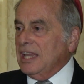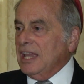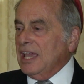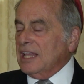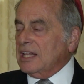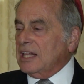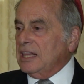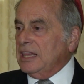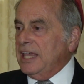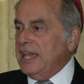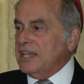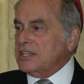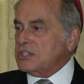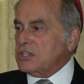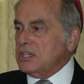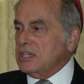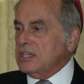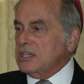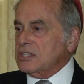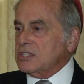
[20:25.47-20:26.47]
and
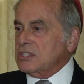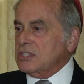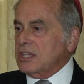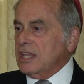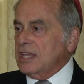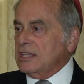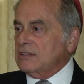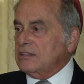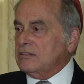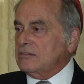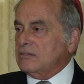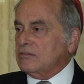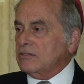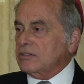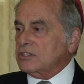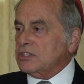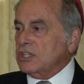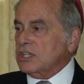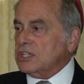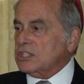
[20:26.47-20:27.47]
classiest and
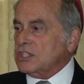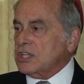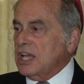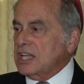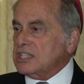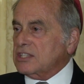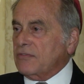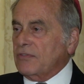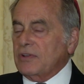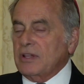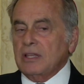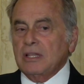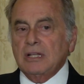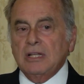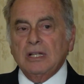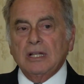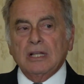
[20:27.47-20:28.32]
successful